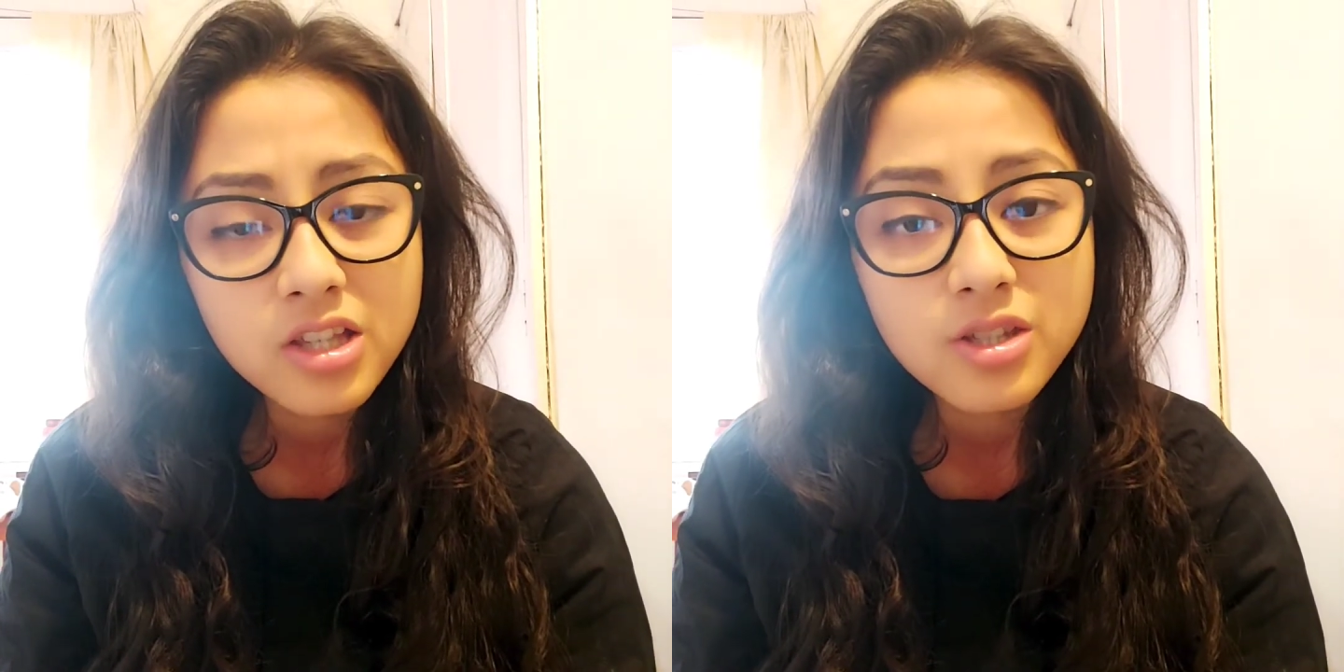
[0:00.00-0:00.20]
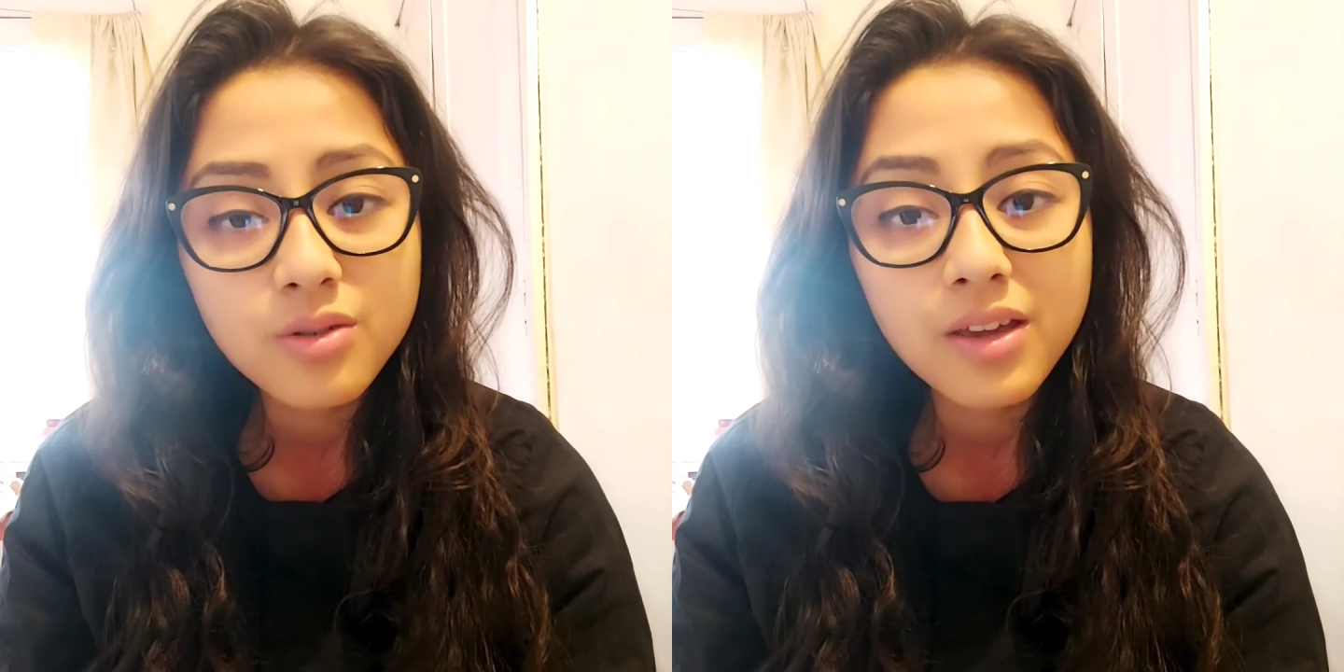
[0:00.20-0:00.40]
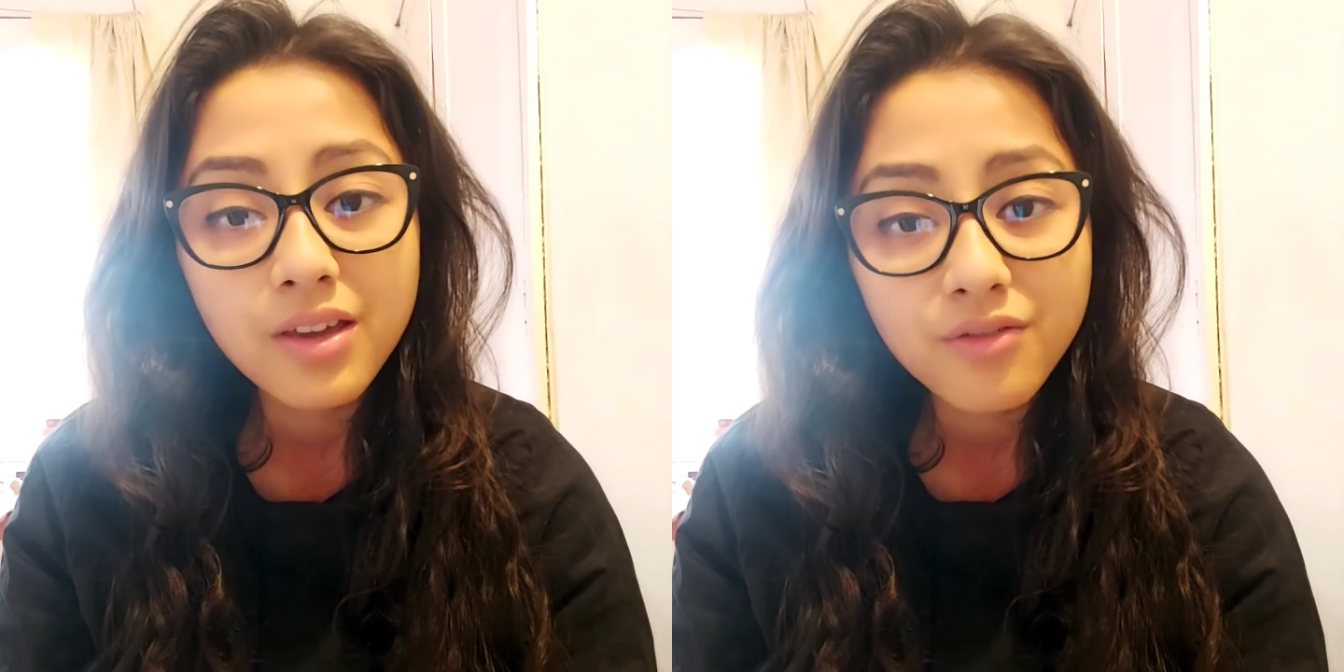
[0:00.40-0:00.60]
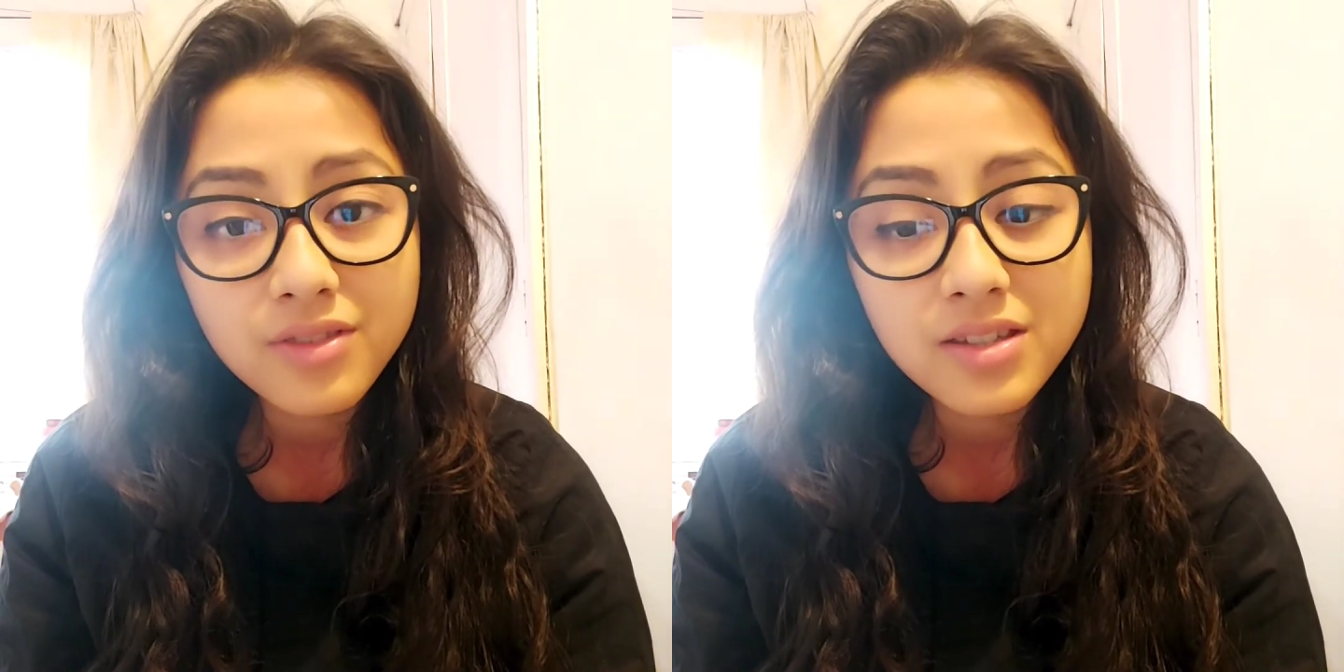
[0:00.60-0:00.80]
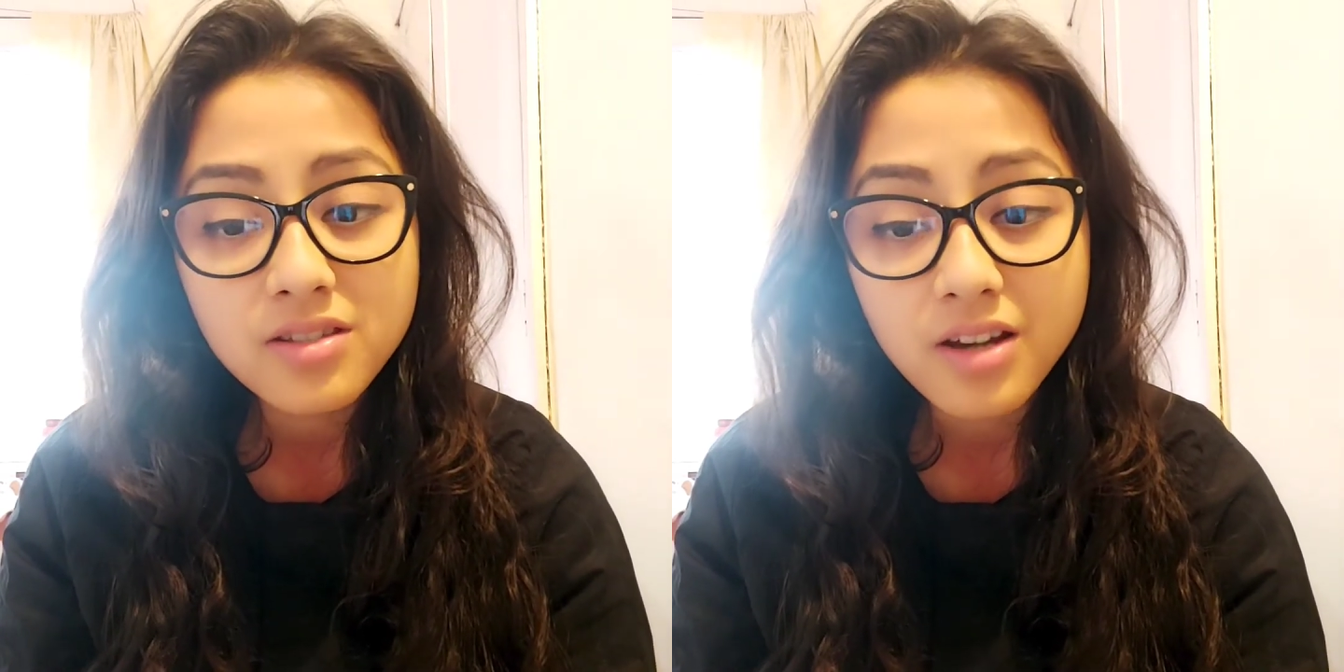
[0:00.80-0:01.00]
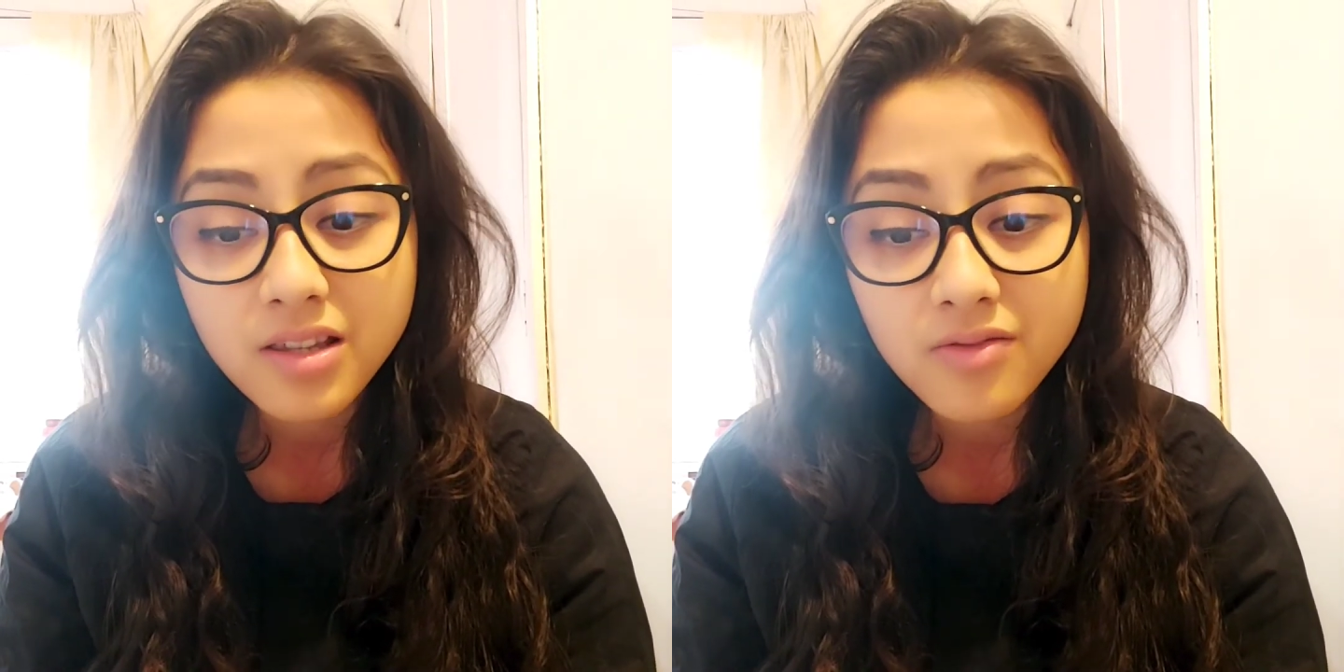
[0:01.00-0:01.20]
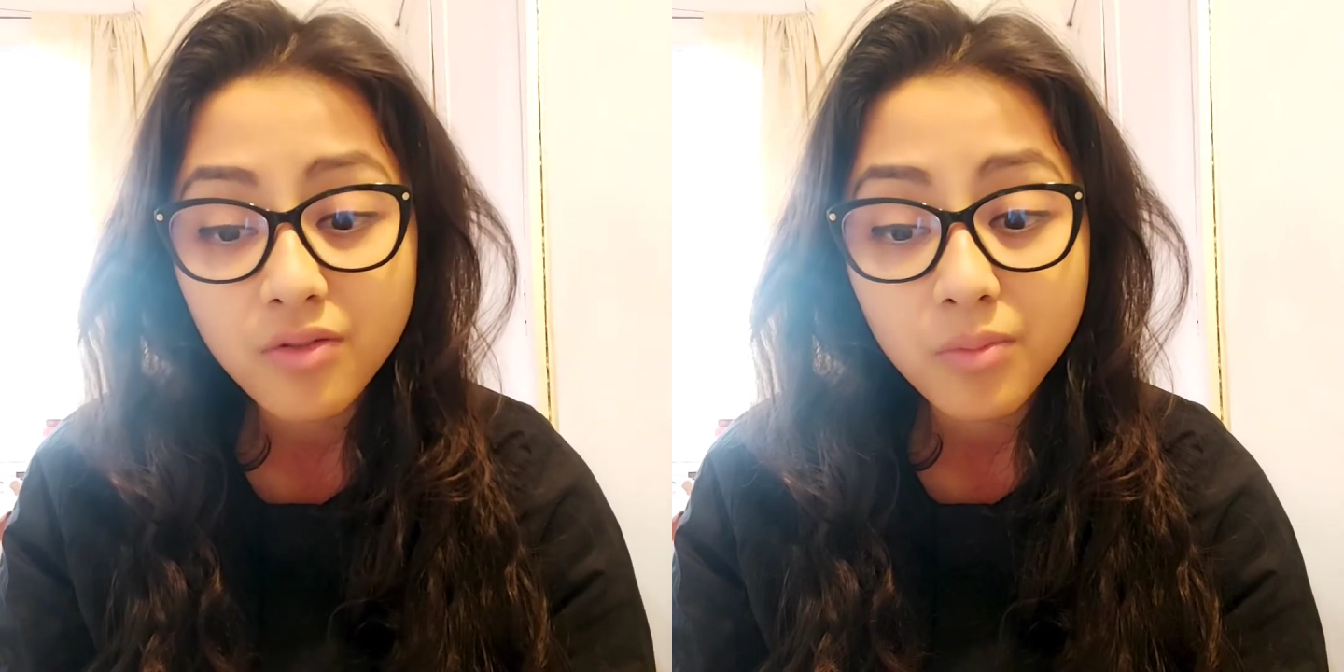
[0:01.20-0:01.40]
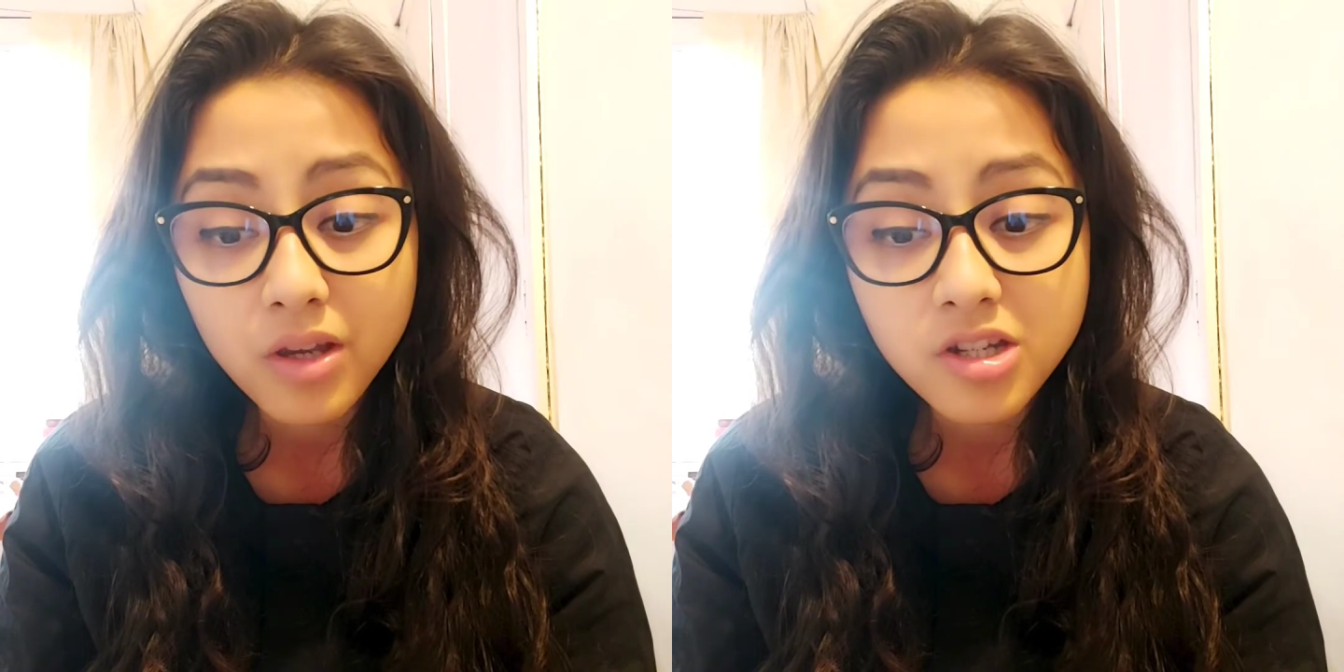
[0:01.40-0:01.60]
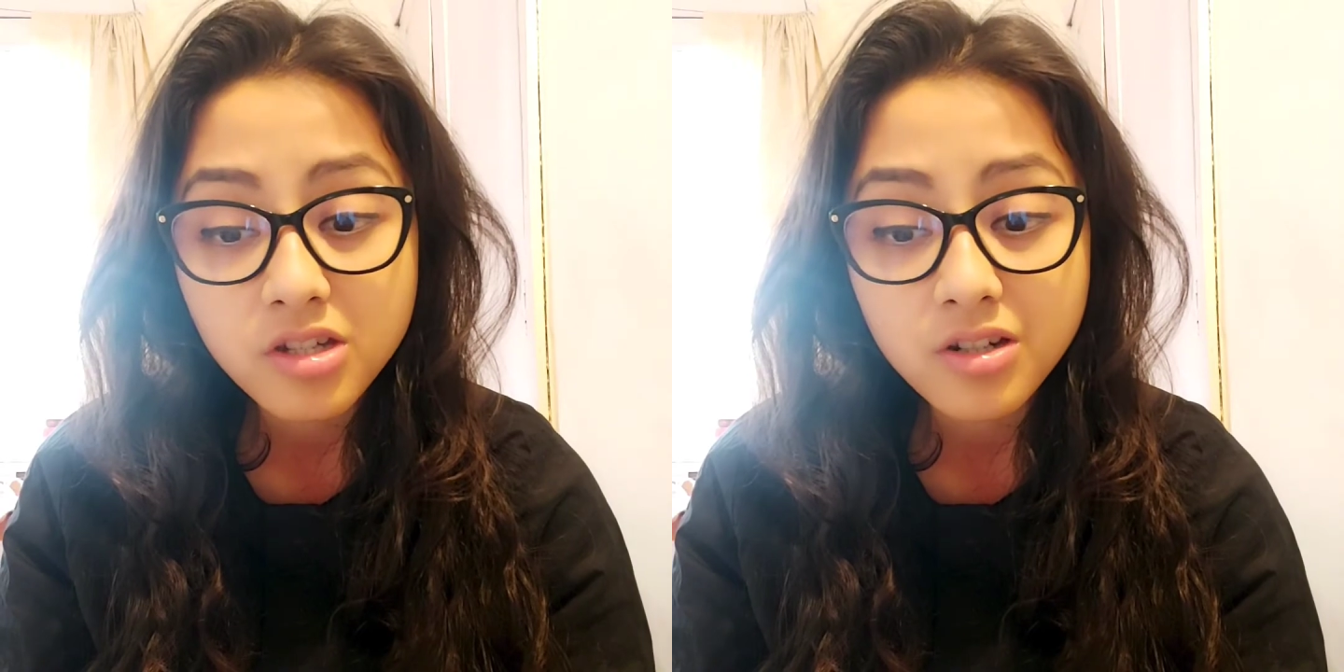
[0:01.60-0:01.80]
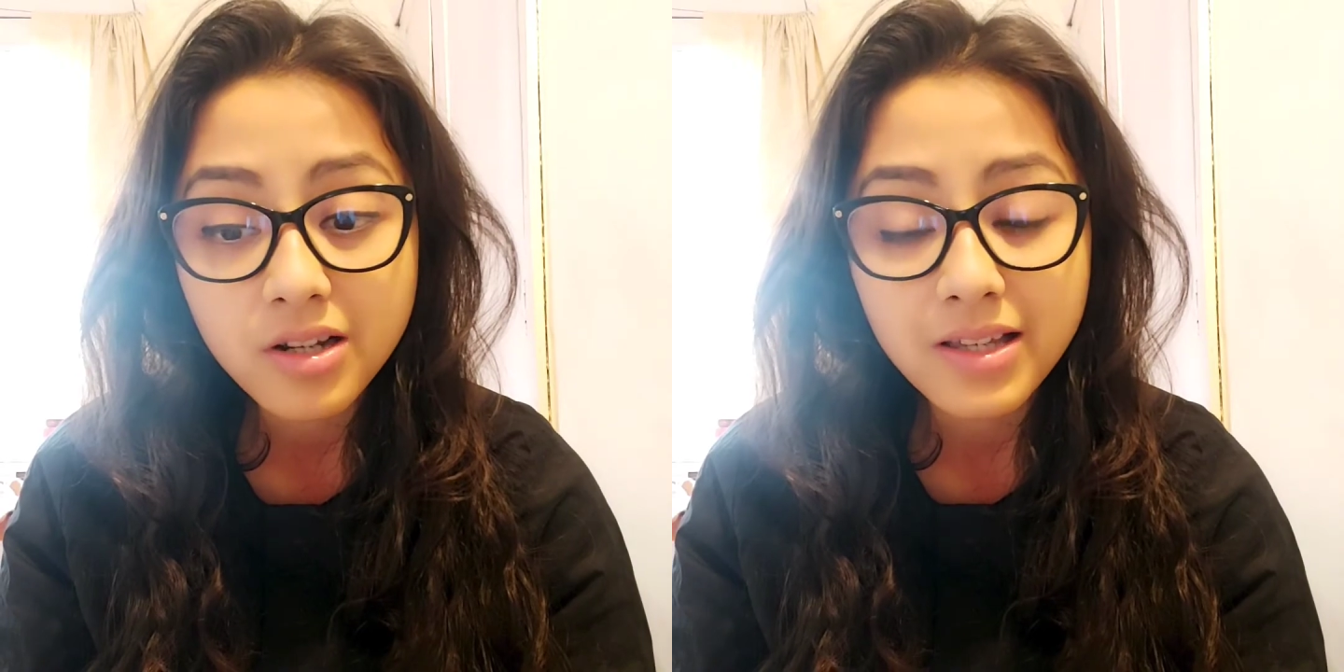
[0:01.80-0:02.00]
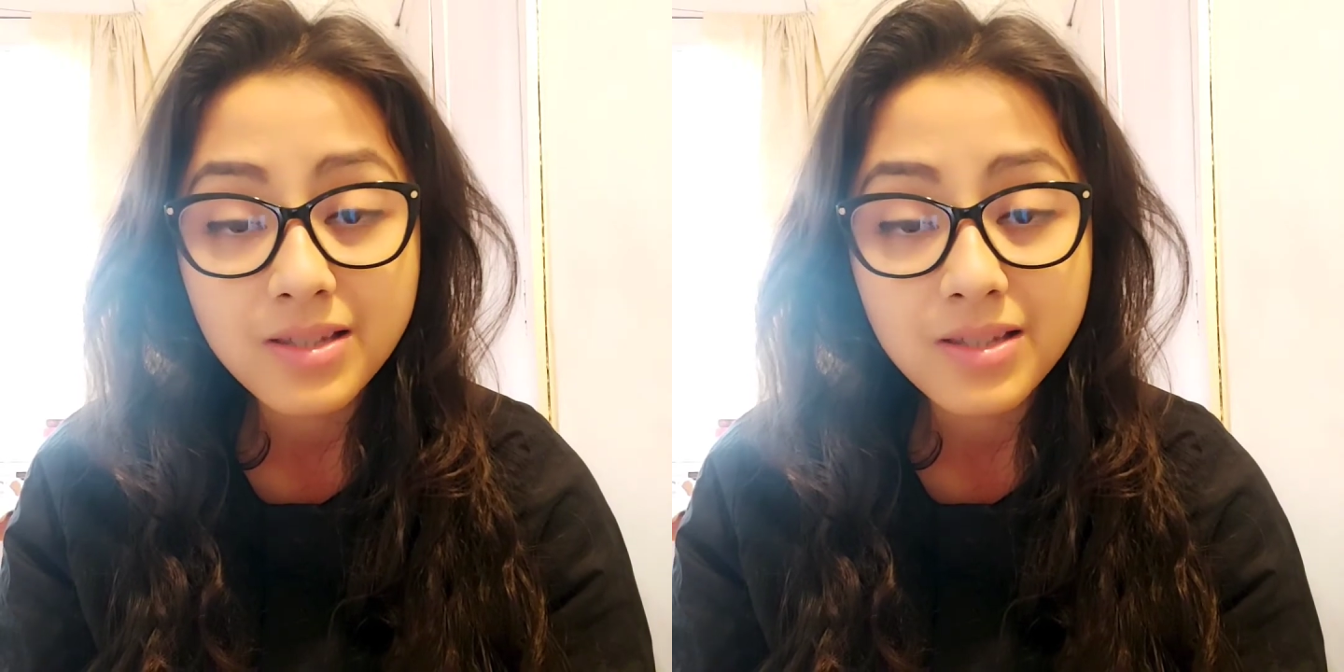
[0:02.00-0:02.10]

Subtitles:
So if this transformational